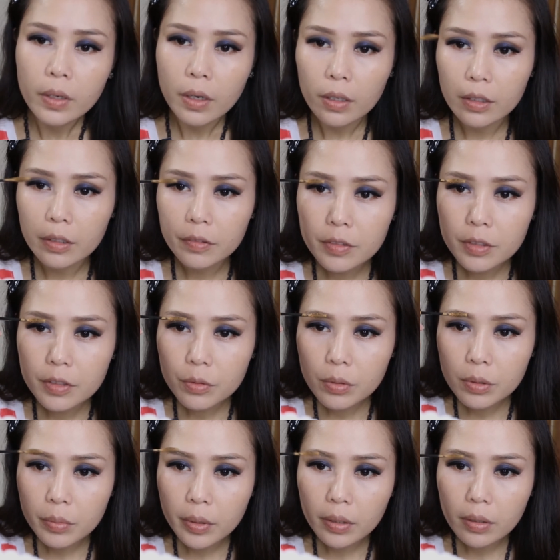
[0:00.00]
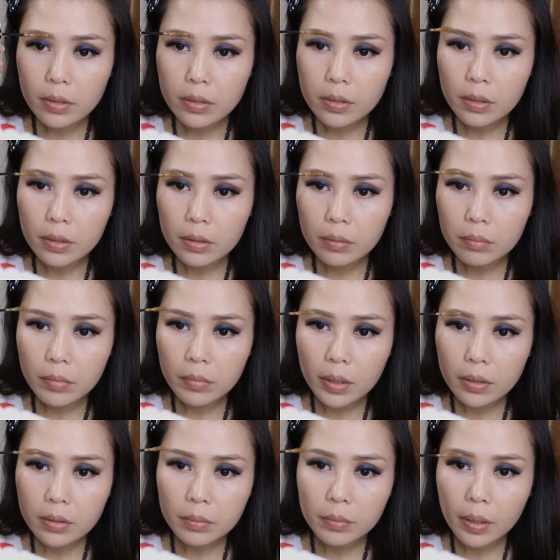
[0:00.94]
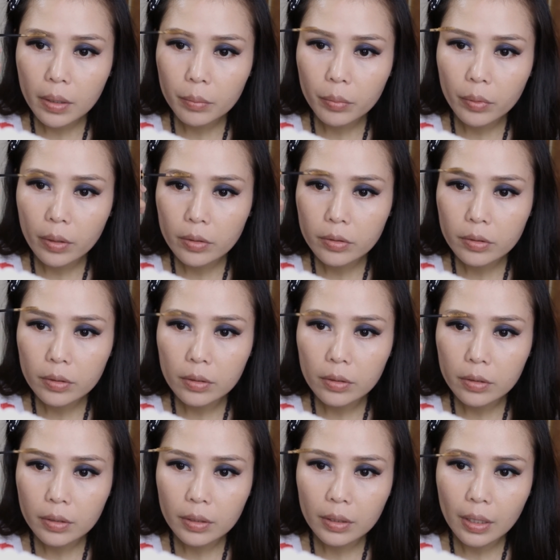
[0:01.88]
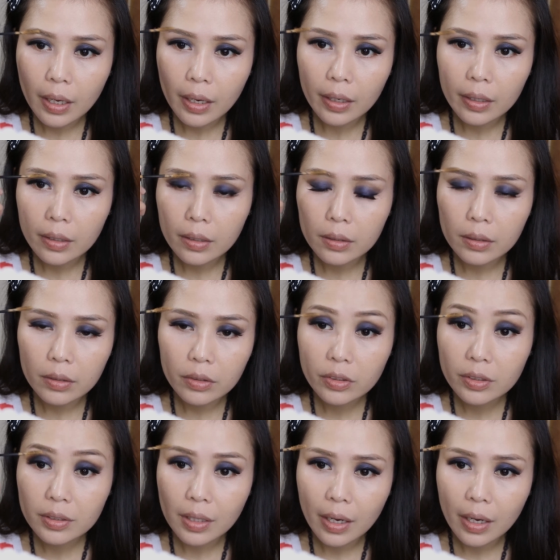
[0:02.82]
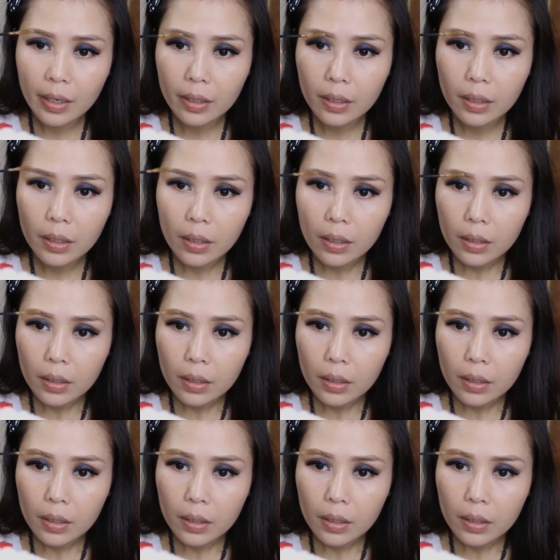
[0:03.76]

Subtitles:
I love this one because it makes my brows looks like